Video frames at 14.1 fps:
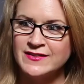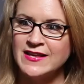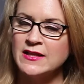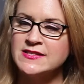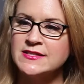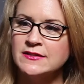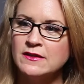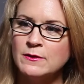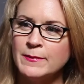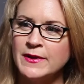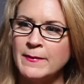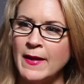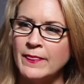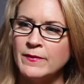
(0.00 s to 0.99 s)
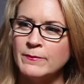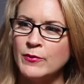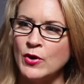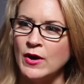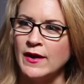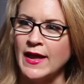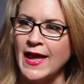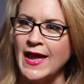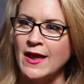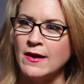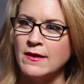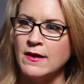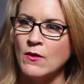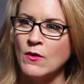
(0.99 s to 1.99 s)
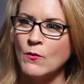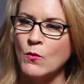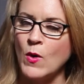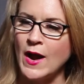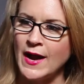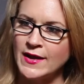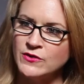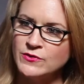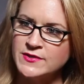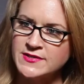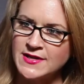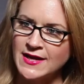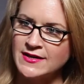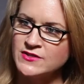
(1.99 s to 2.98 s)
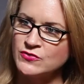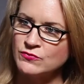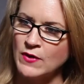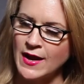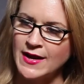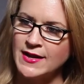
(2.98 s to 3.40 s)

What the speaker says: Tell us a little bit about the book and why you decided to write